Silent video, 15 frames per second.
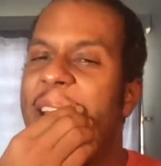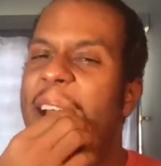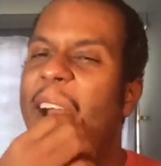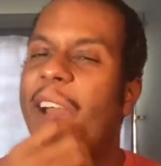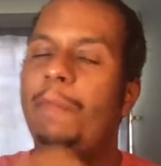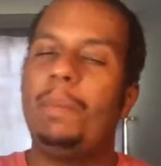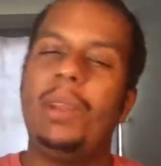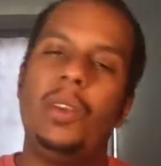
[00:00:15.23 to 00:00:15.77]

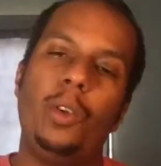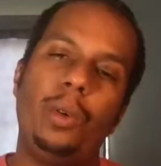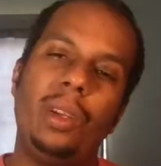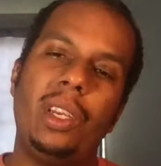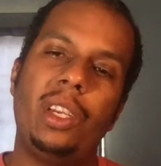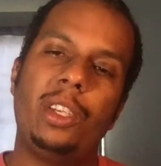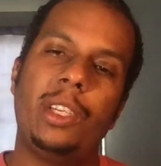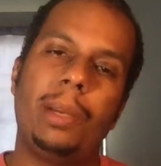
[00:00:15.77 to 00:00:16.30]
I've been doing
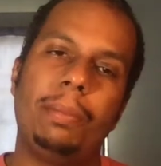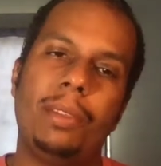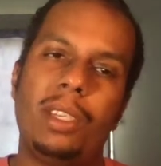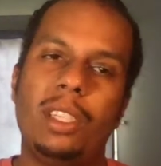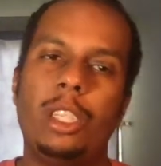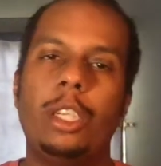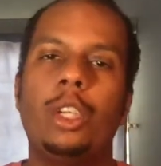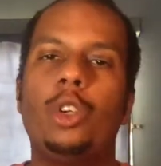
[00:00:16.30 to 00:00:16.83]
the
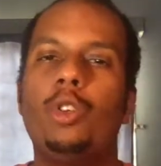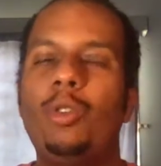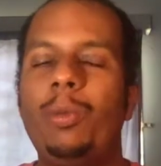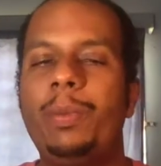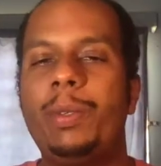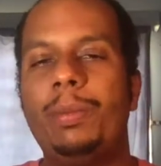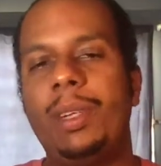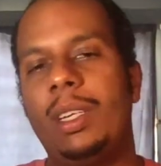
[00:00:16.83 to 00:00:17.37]
chapters in
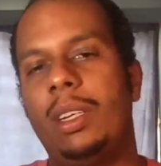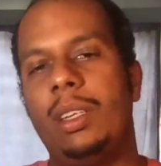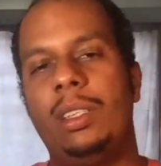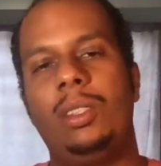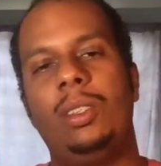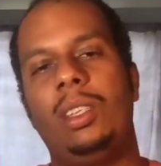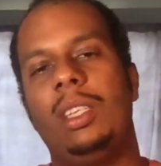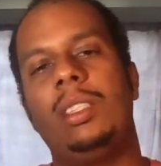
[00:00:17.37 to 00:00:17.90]
groups
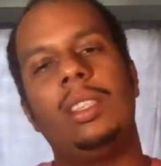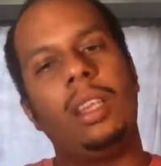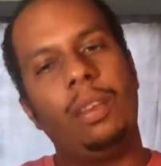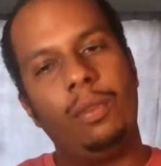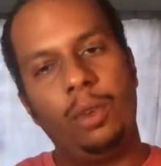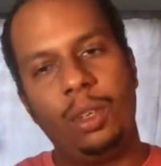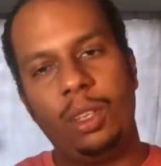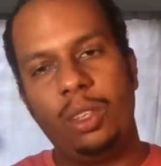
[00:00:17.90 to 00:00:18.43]
because instead
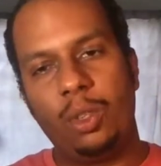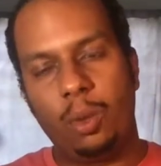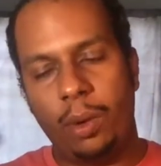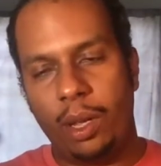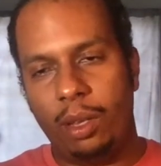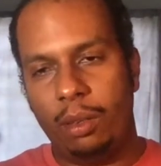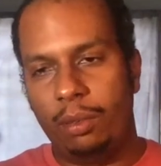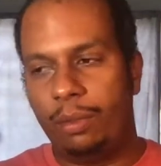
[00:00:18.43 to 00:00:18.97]
of doing
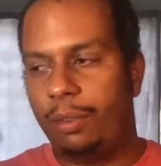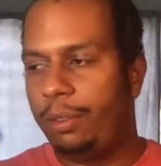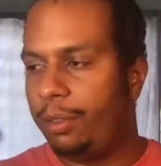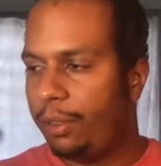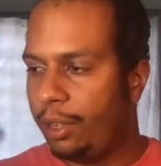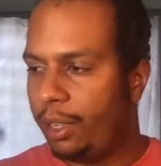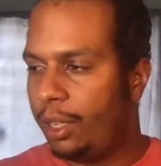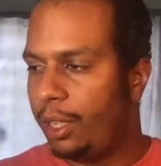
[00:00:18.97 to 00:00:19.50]
12
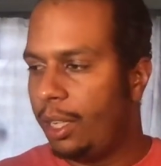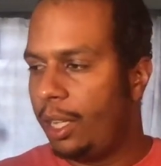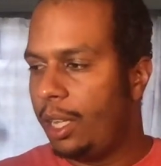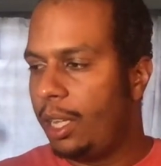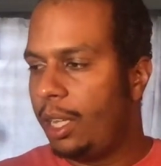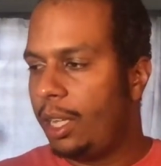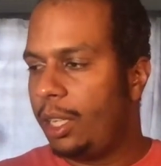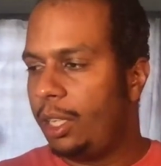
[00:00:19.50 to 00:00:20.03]

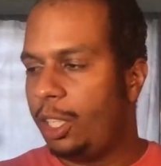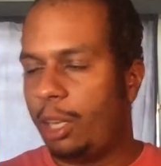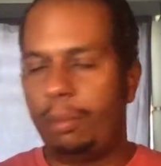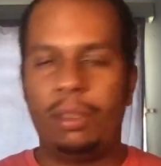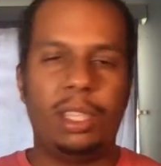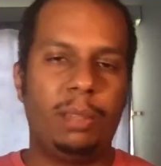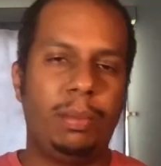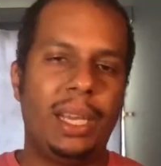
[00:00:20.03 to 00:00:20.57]

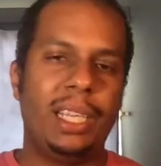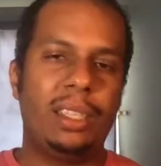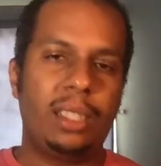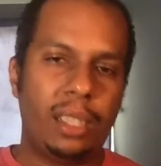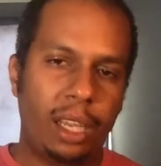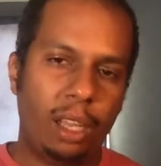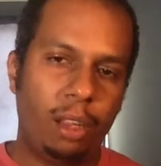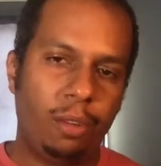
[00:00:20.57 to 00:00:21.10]
chapters by
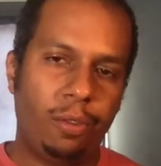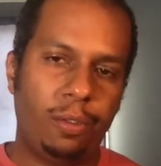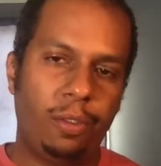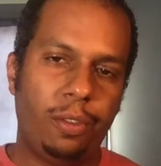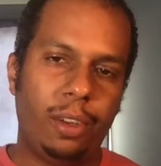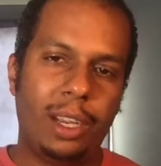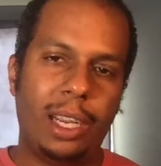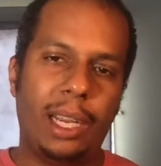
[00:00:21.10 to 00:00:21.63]
itself,
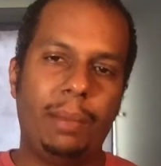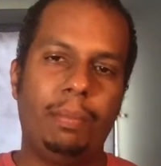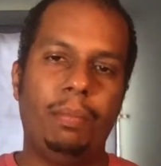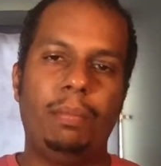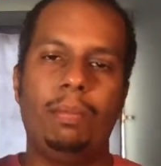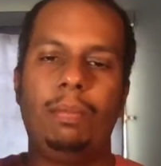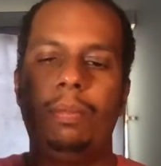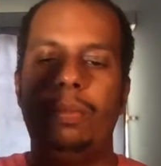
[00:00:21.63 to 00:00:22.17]

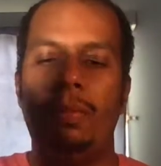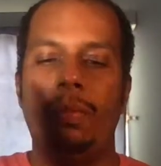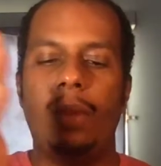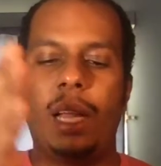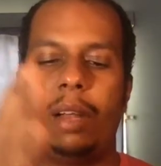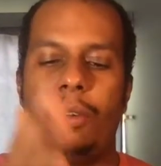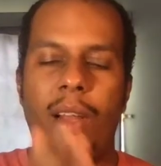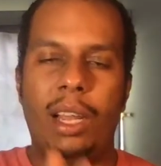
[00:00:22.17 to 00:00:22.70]

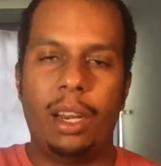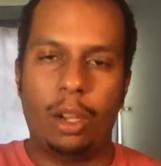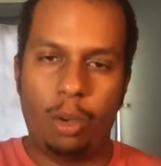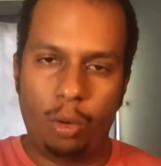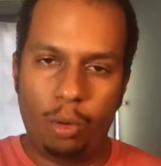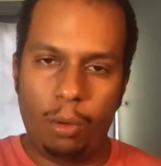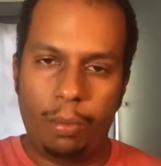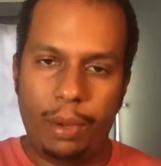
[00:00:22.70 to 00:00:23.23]
I rather
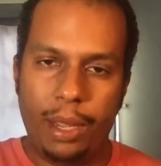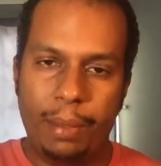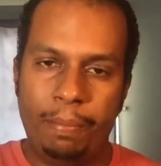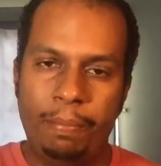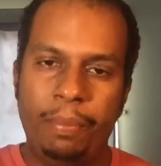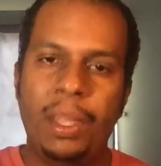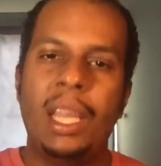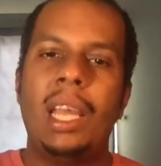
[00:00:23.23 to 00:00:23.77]
group
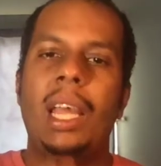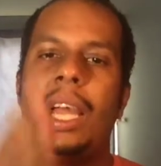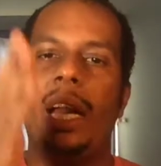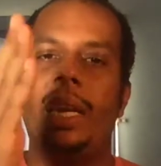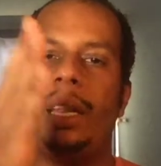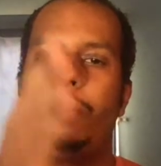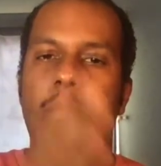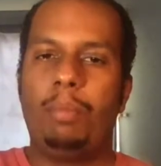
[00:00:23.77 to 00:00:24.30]
them
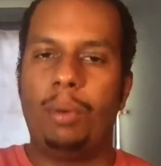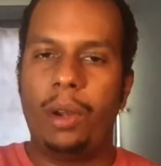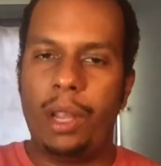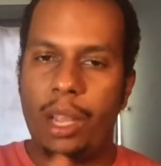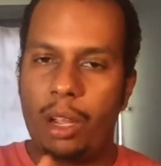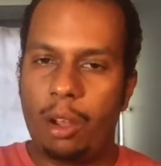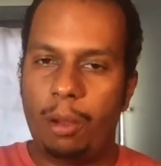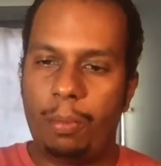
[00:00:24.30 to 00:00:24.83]
and then
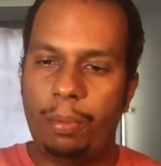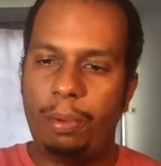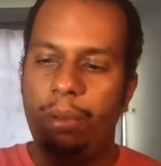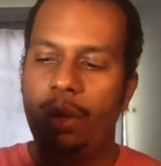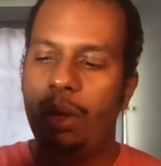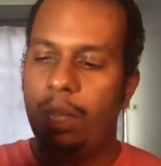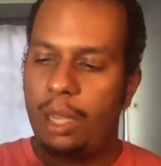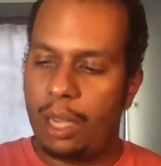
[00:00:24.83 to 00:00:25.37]
break up
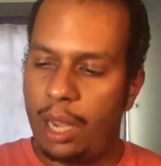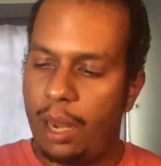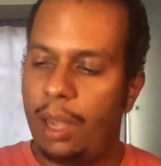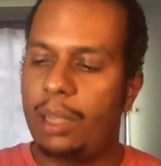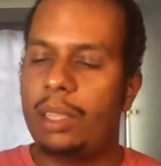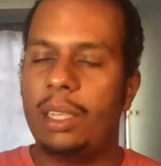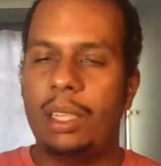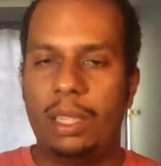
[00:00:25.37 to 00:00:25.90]

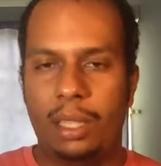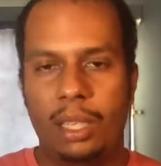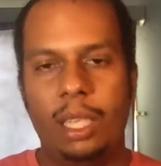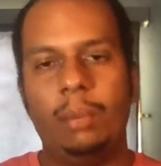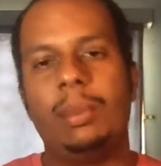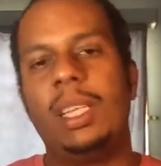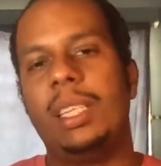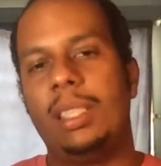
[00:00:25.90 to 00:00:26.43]
characters,
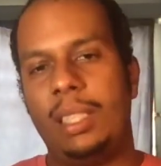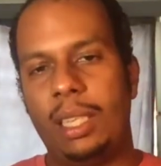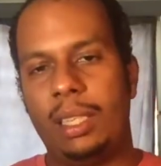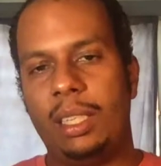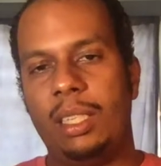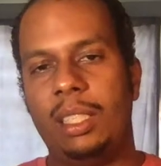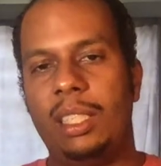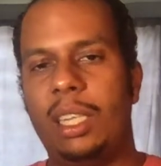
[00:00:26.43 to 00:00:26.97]
themes, and
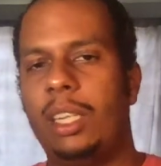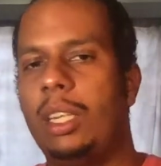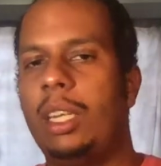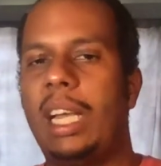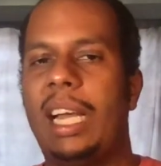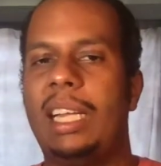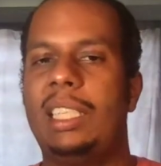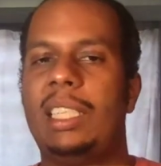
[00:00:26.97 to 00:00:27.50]
settings and
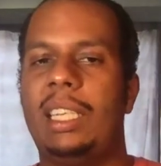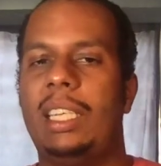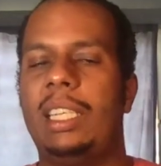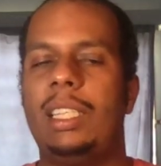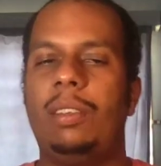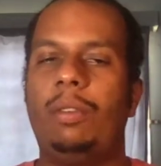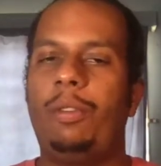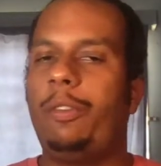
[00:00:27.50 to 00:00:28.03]
attack
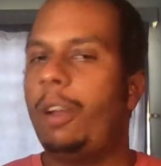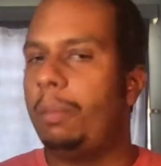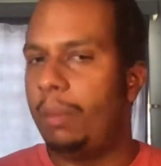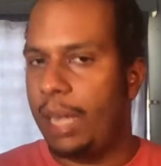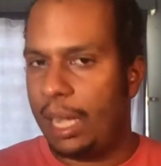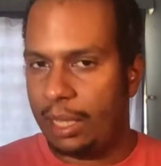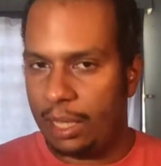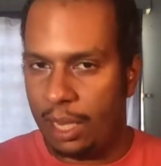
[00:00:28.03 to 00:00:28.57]
it from
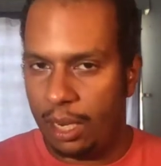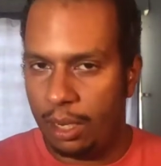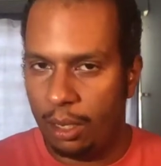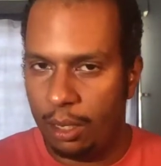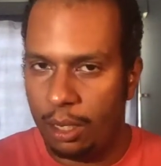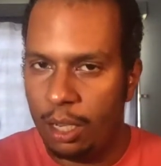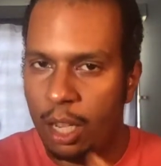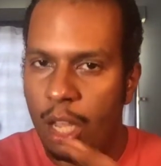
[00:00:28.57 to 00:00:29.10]
that angle.